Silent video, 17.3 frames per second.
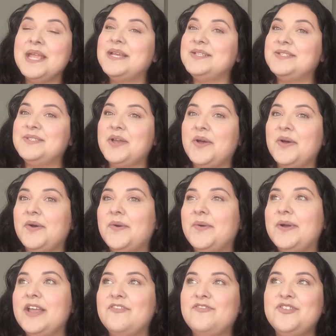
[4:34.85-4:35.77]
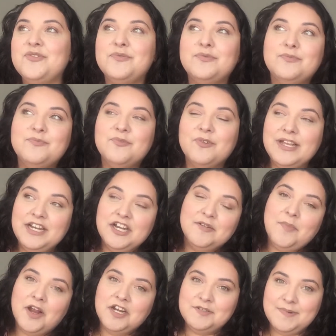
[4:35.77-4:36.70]
So if you read her
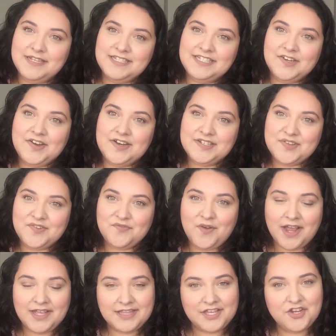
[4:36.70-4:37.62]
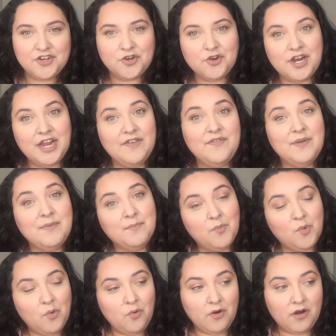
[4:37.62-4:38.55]
Marked Men series and find that you're craving
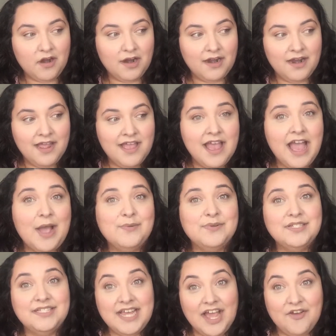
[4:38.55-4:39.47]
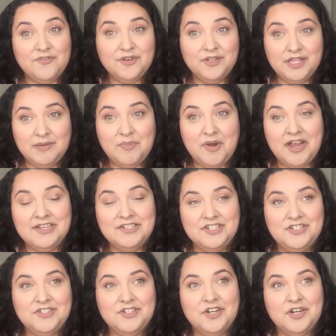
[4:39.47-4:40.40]
more, I would definitely branch
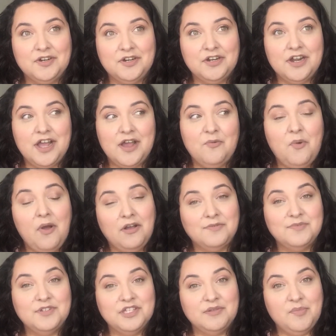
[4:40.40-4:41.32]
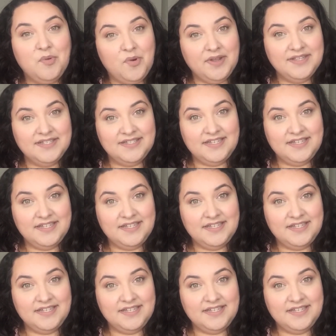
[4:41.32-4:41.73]
into her Welcome to the Point